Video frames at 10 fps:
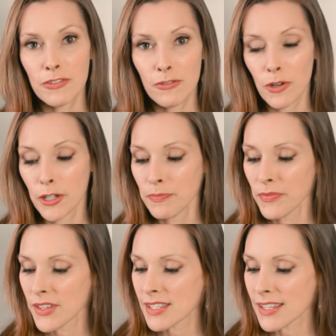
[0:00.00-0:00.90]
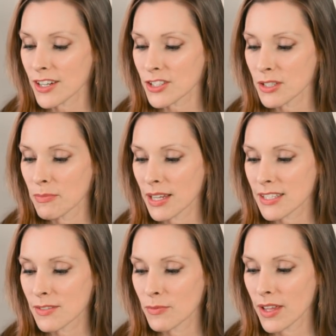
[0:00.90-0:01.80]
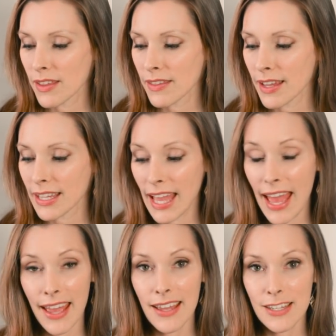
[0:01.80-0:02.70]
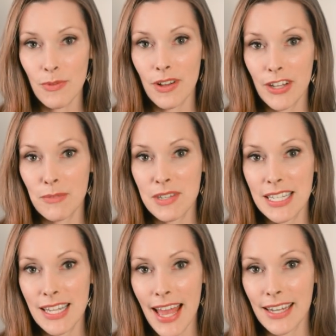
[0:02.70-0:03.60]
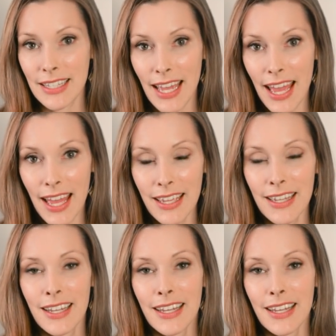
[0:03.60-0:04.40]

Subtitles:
form. This is actually mixed with a K as well, vitamin D and K.